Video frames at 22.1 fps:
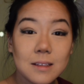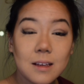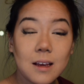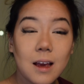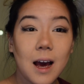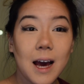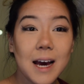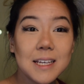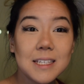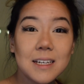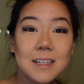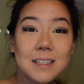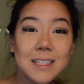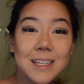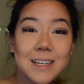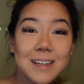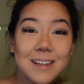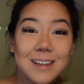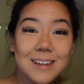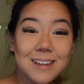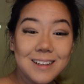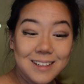Guys, I did
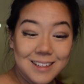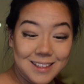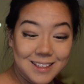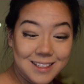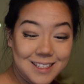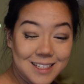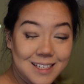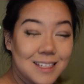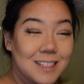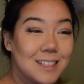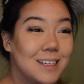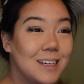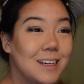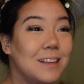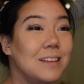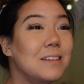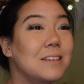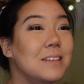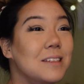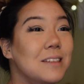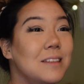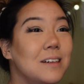it! This is it!
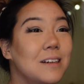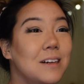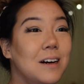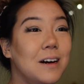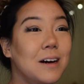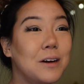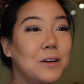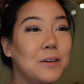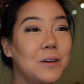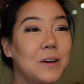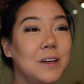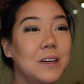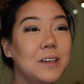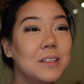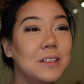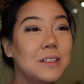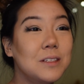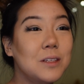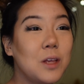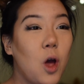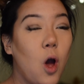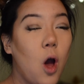This is the cut
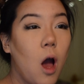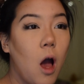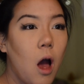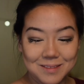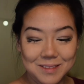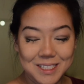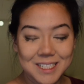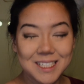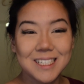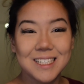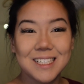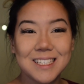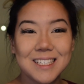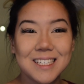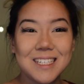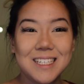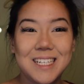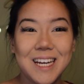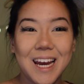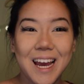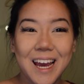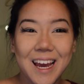crease! I'm turning into
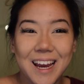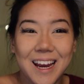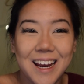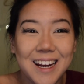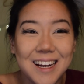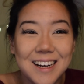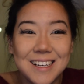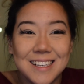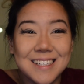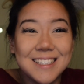Jade!